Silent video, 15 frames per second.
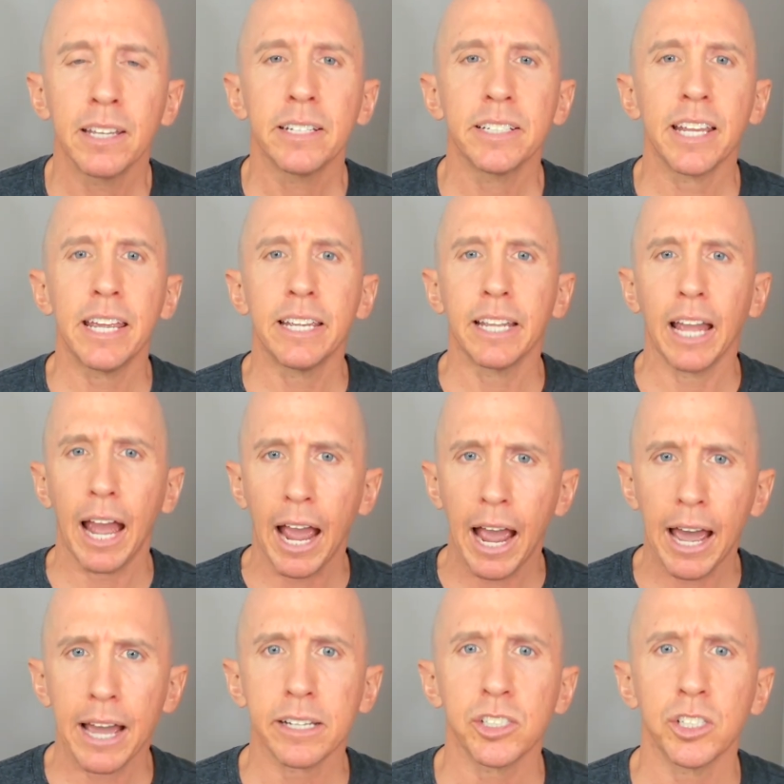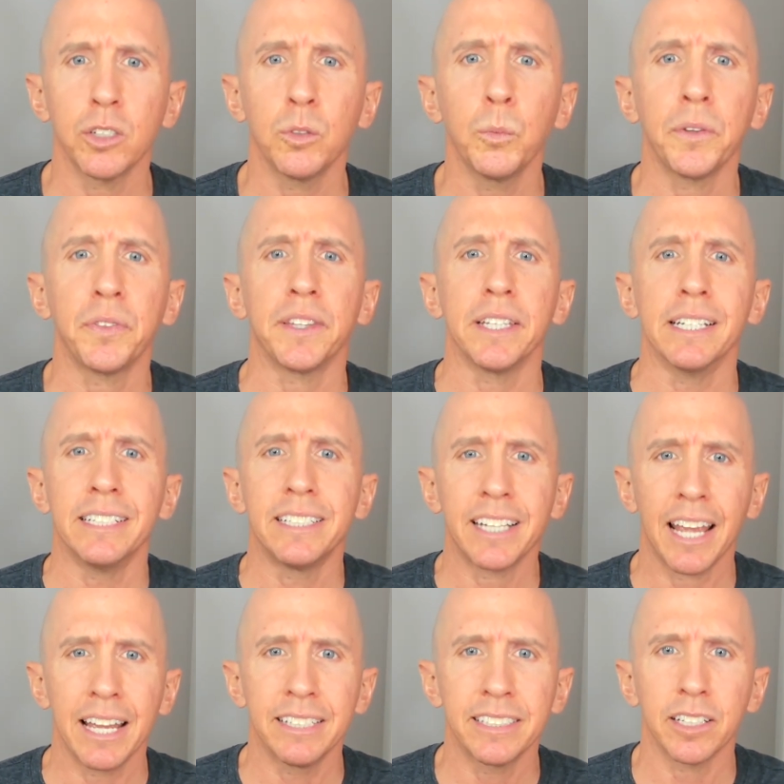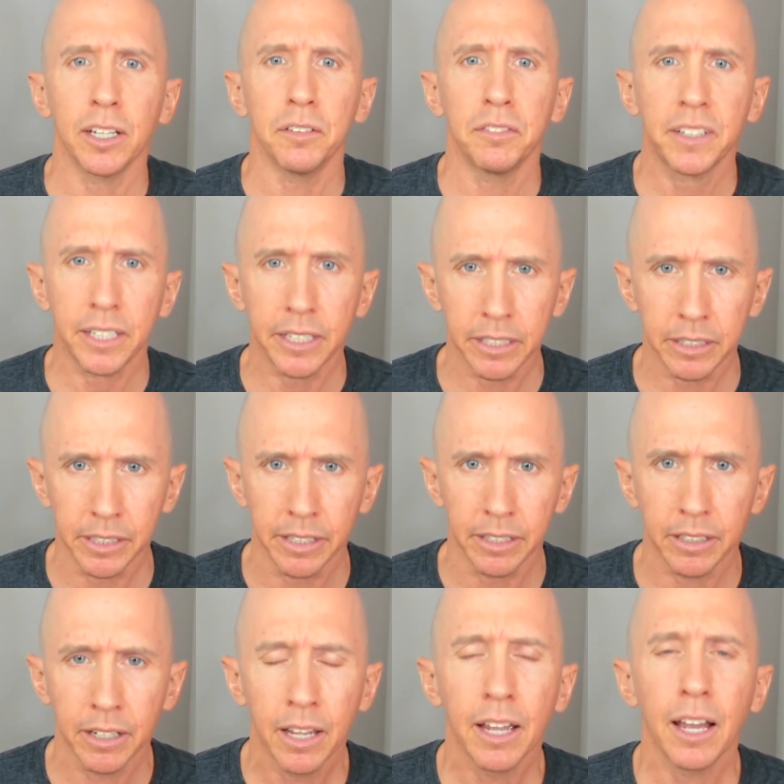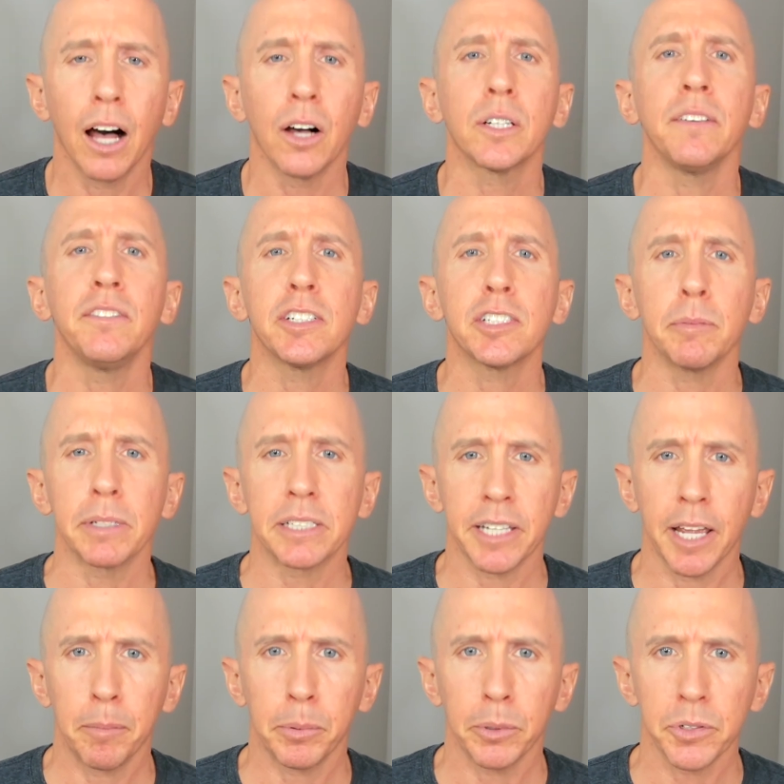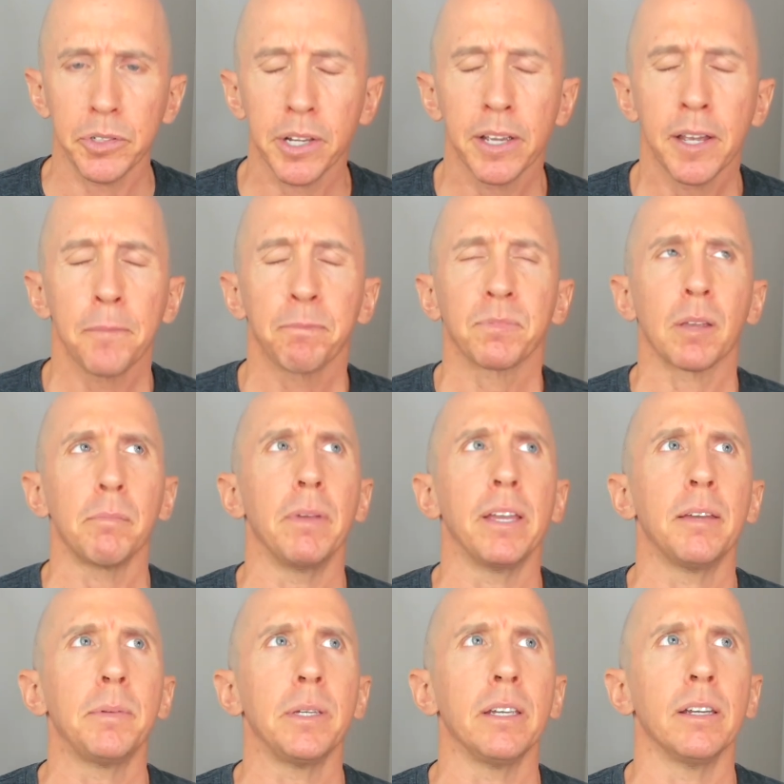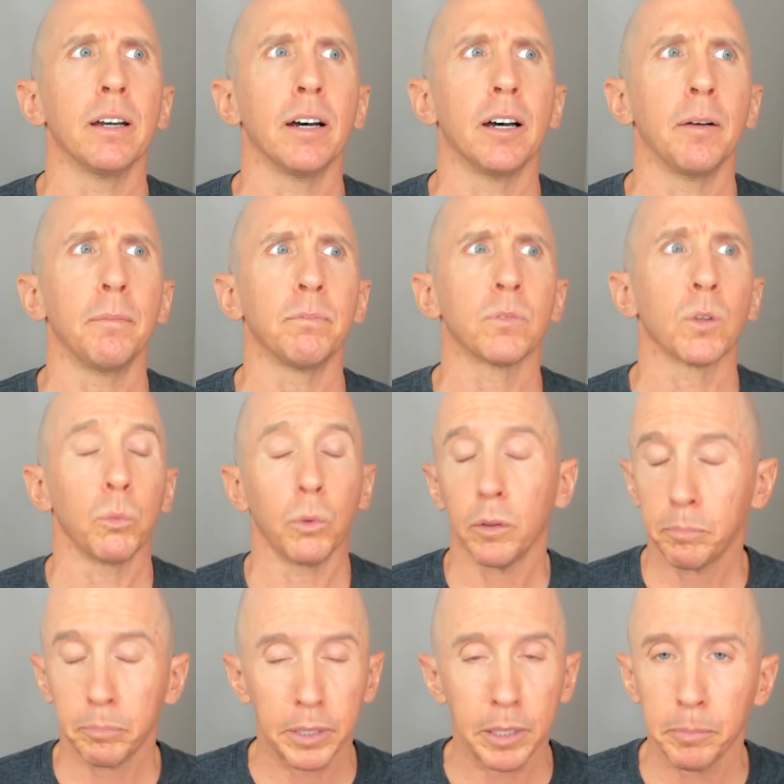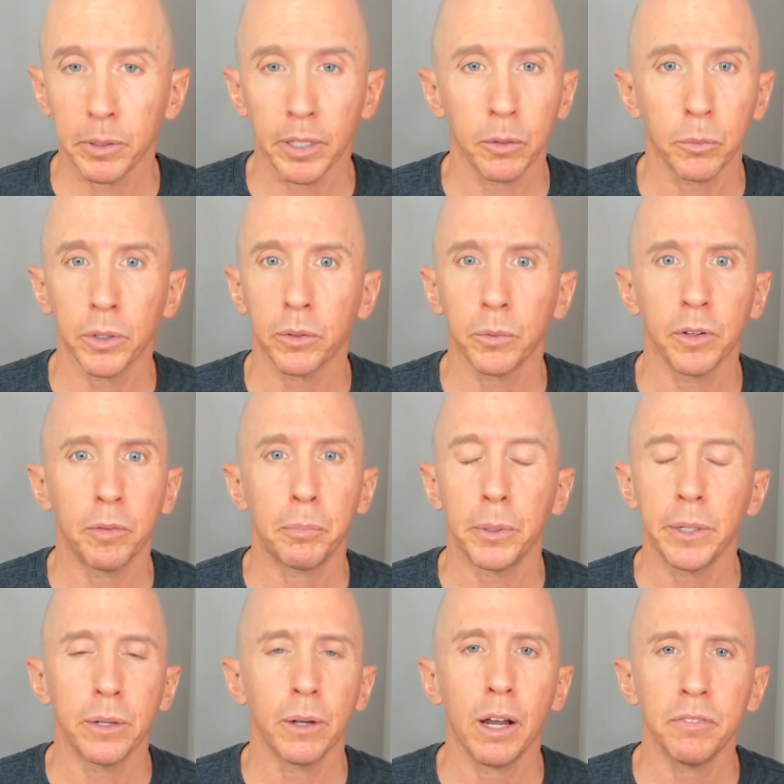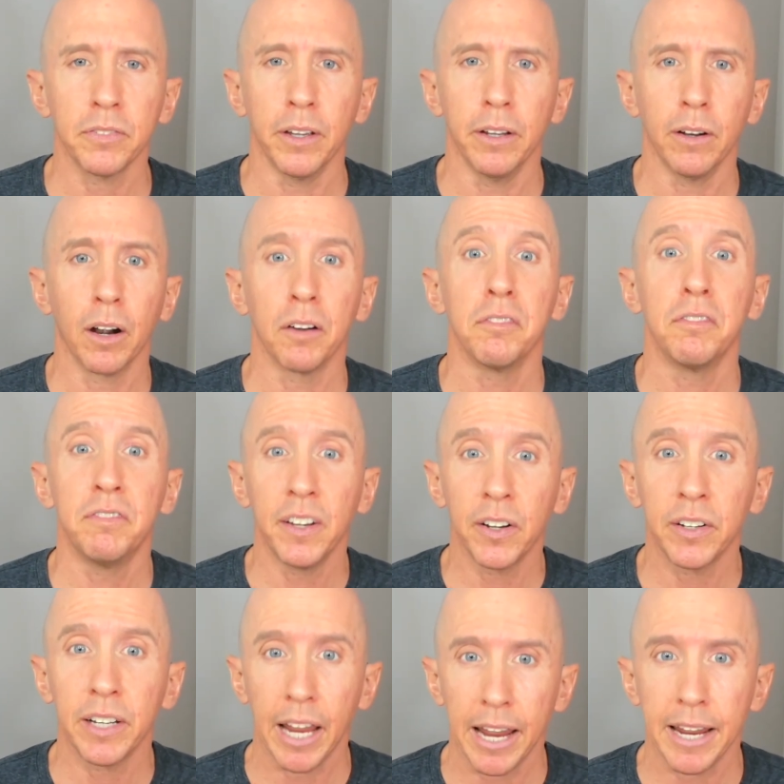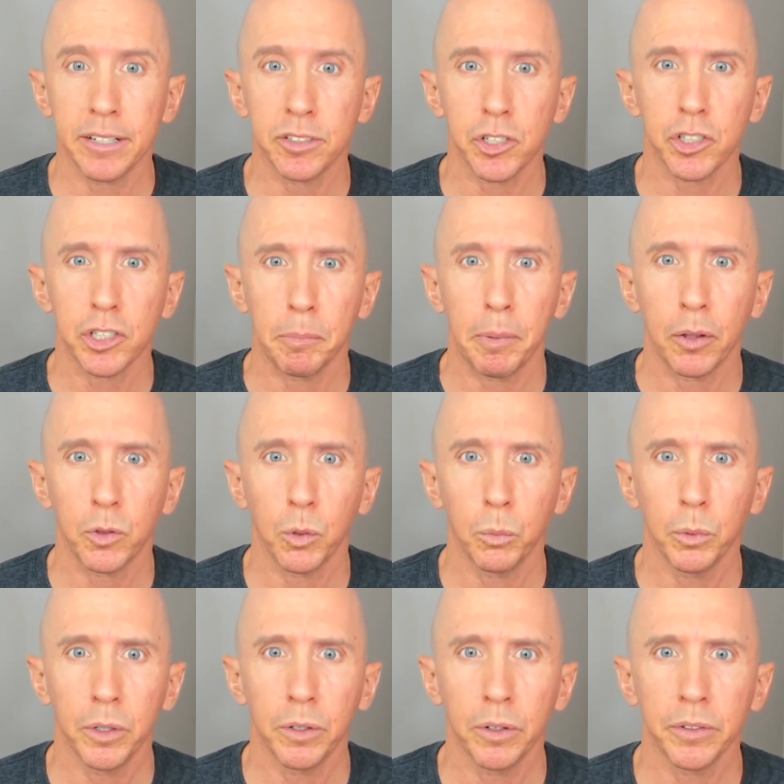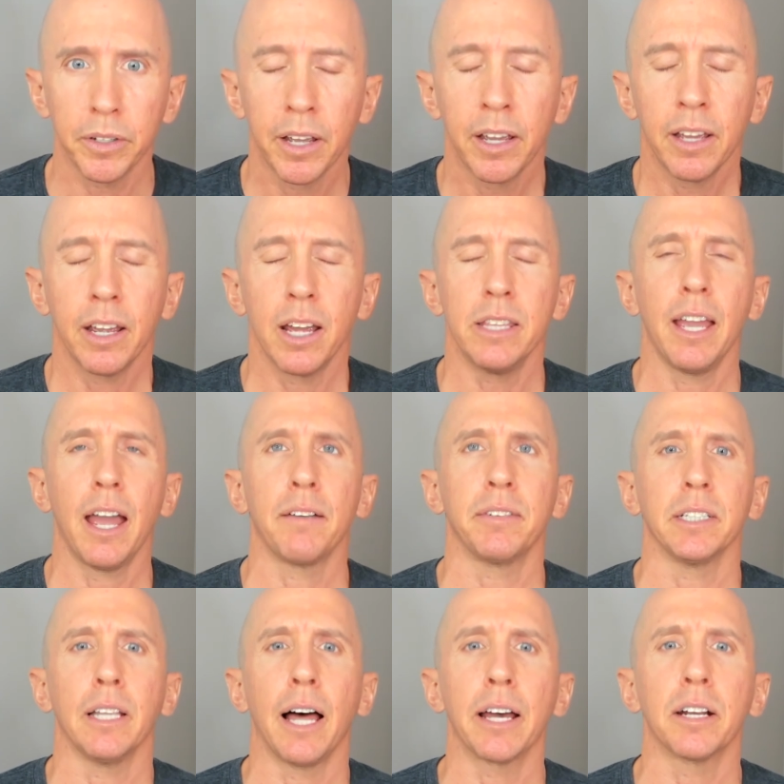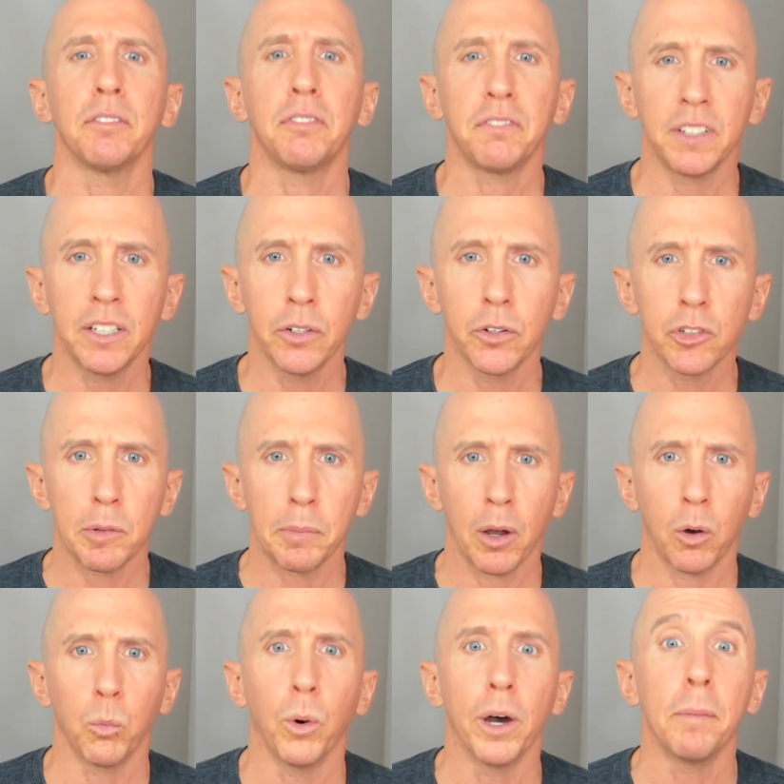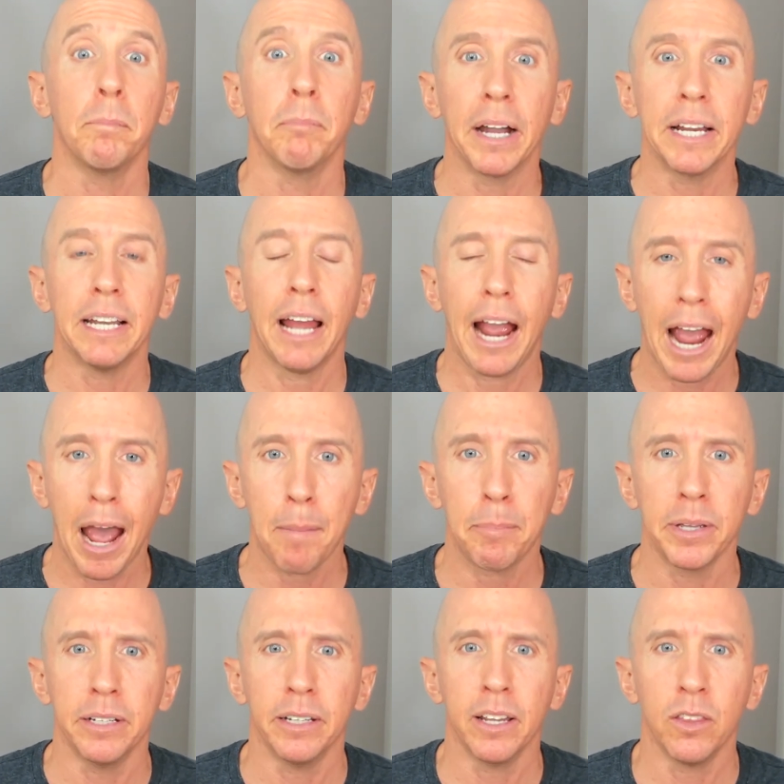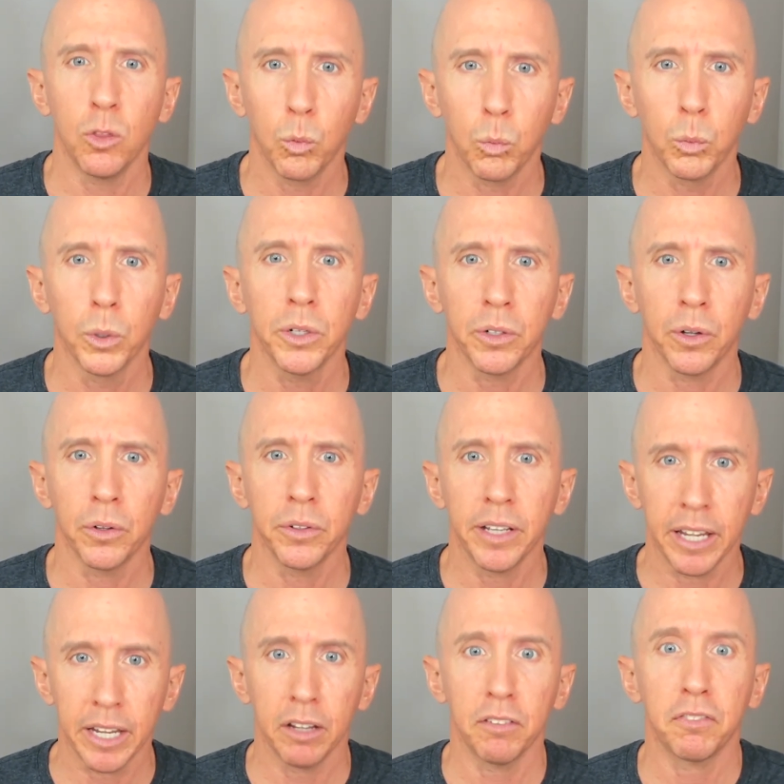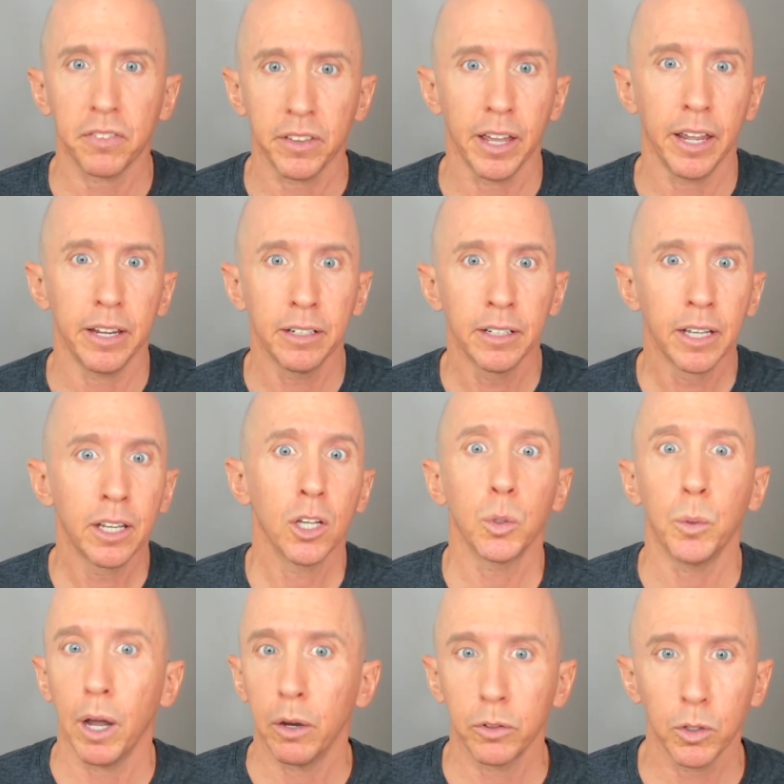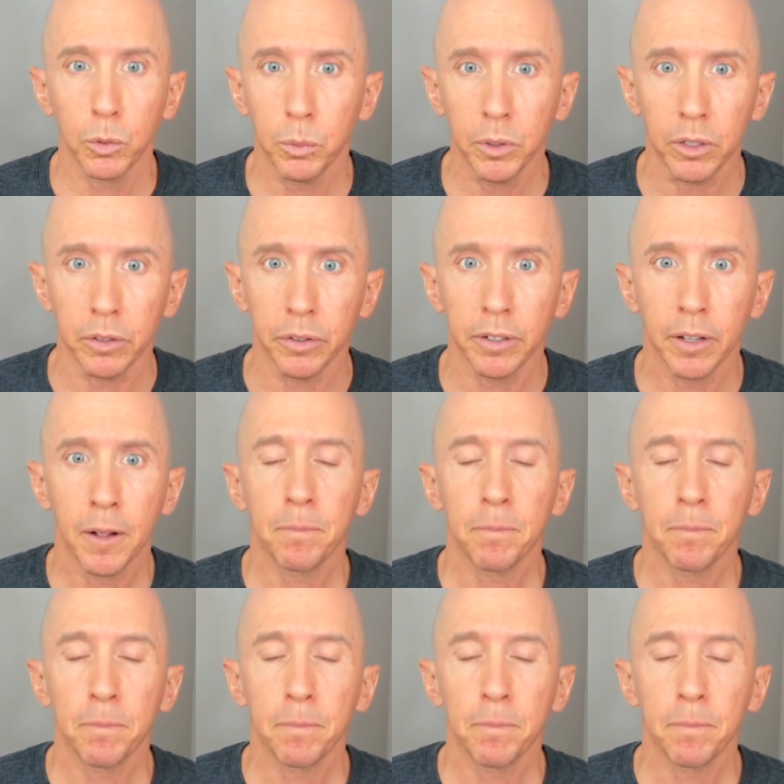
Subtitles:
Take action with the intent of healing. I'll give you some examples. Maybe, people I work with pretty often are very anxious about the world, and they have a lot of fears about what might happen in the world if they go out into the world.